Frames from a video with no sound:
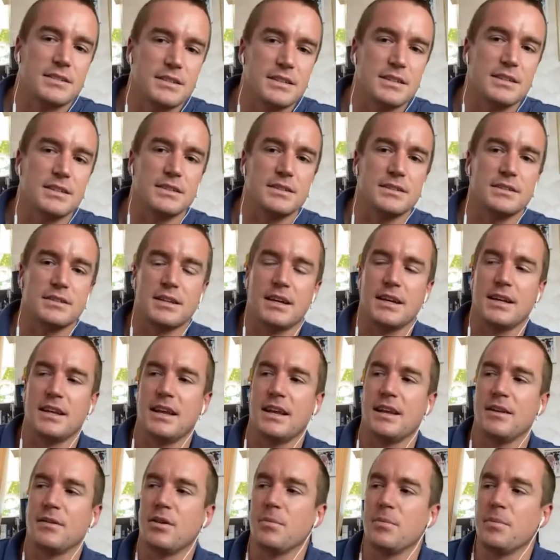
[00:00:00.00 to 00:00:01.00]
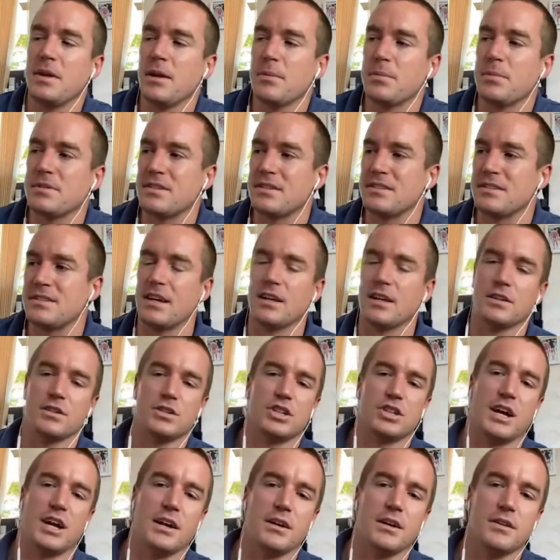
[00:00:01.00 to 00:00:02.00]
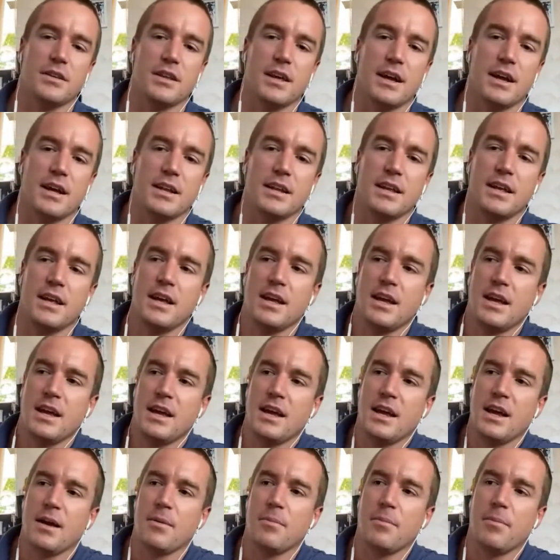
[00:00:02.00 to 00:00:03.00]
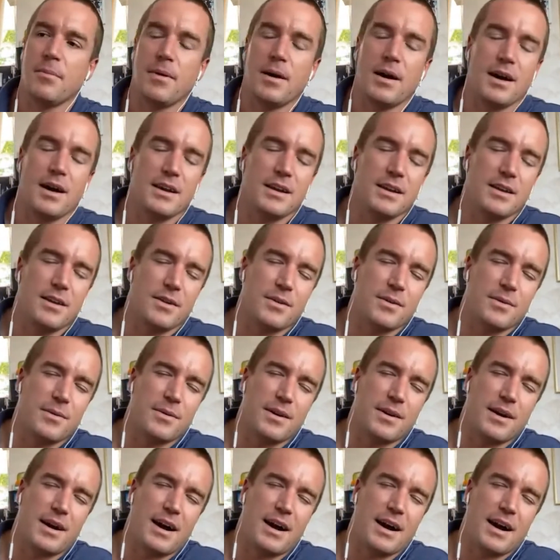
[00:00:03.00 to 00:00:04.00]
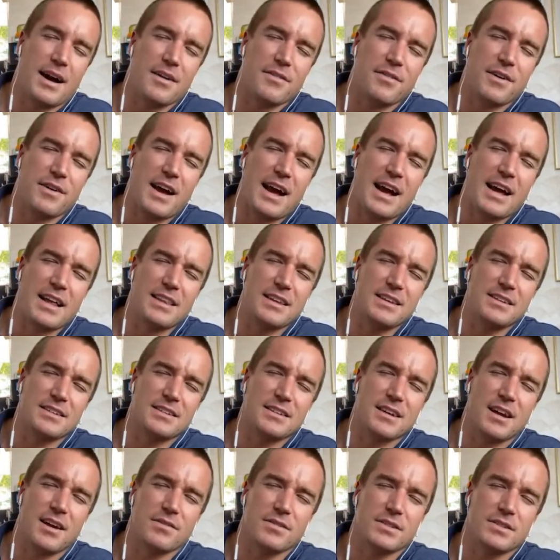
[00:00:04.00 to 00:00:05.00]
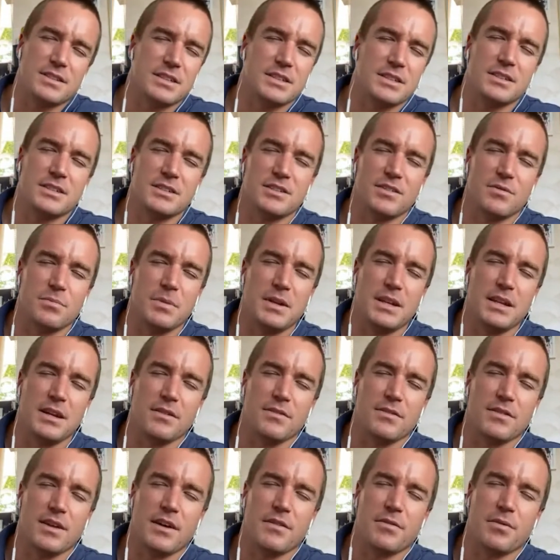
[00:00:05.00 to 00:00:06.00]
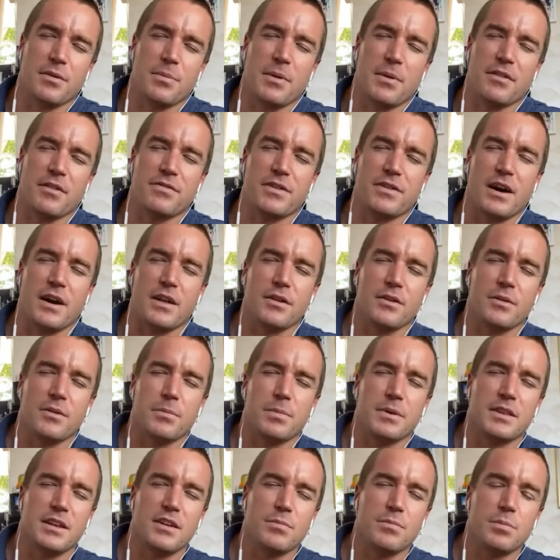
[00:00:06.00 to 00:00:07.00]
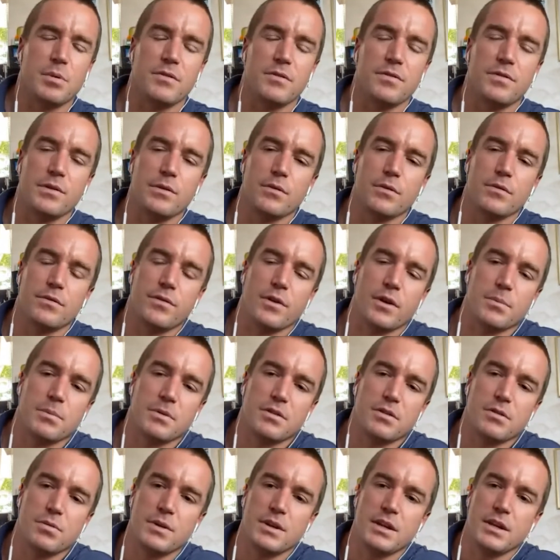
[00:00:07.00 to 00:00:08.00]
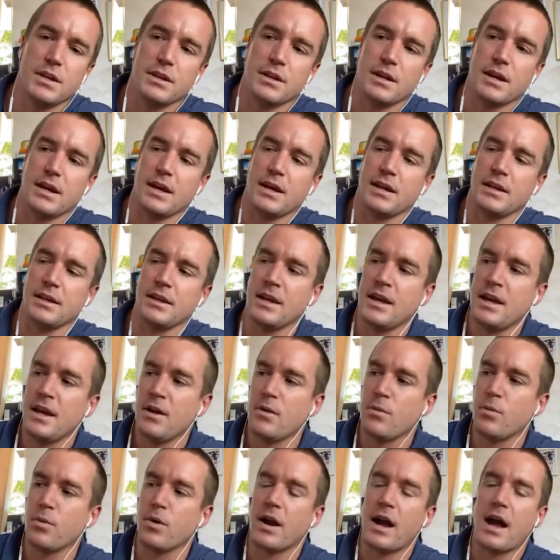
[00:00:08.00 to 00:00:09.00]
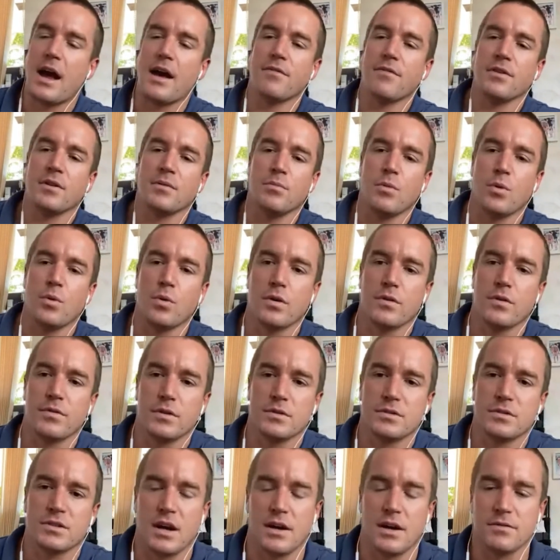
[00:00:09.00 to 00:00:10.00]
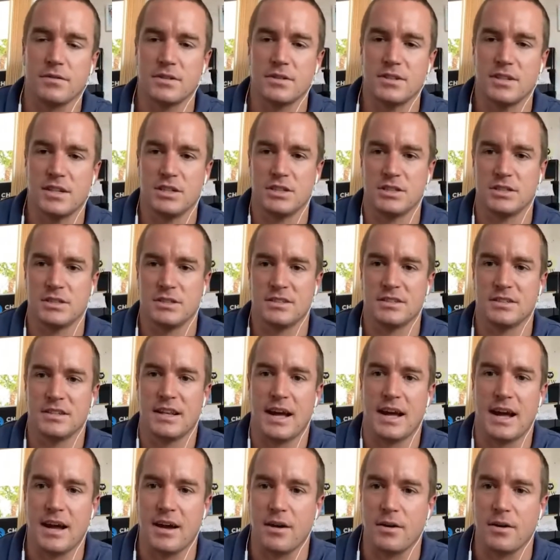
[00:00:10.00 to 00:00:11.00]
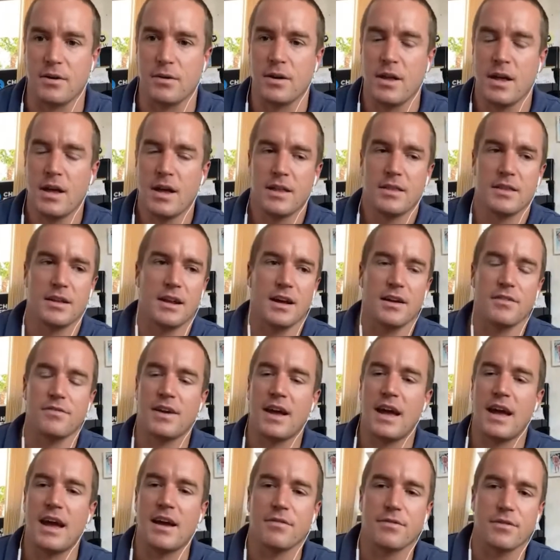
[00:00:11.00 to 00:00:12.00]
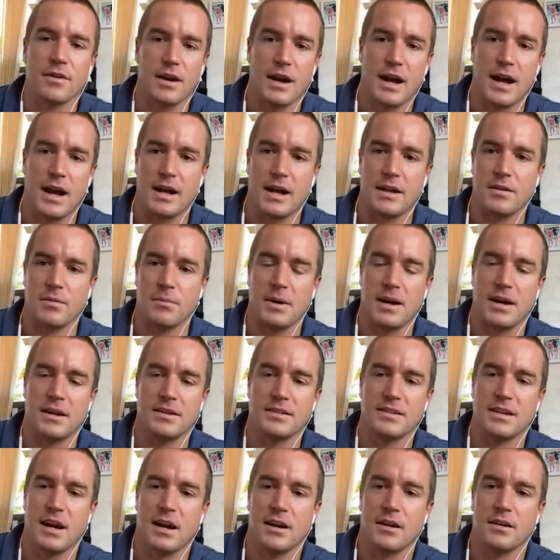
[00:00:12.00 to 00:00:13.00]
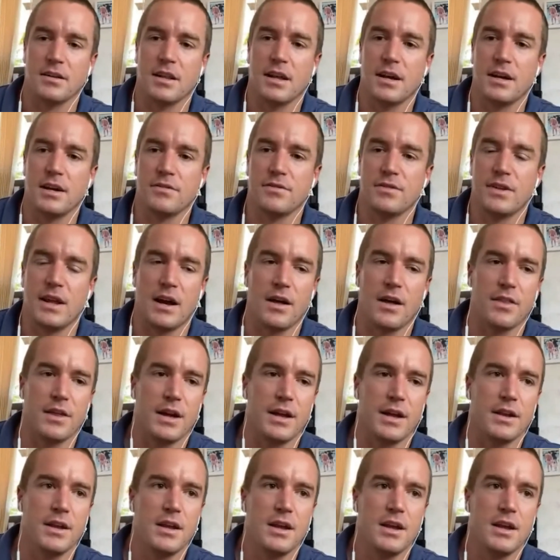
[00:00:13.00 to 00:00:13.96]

is, and to be able to tell a child that, you know, I've had these conversations of meaning of life with my father, but they've been few and far between. And we're having more of those conversations now than I've ever had in my entire life. Now that,